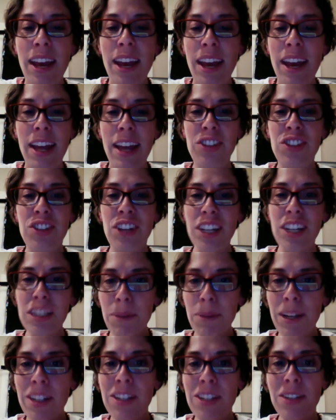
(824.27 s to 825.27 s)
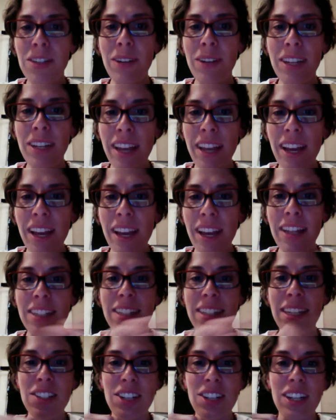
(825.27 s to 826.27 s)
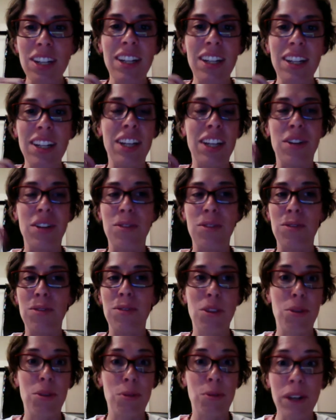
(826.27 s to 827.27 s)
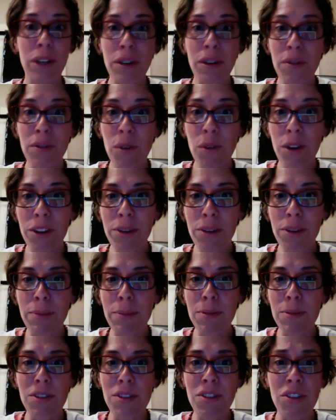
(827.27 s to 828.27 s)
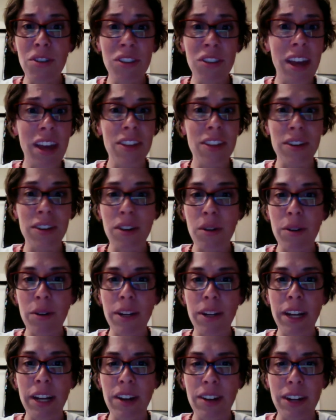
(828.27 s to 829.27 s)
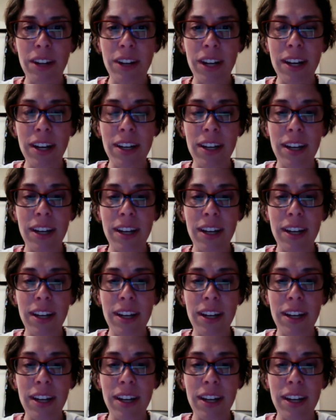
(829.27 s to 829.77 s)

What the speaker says: And just by doing that and teaching, you know, 3 or 4 other people to do that, they're going area.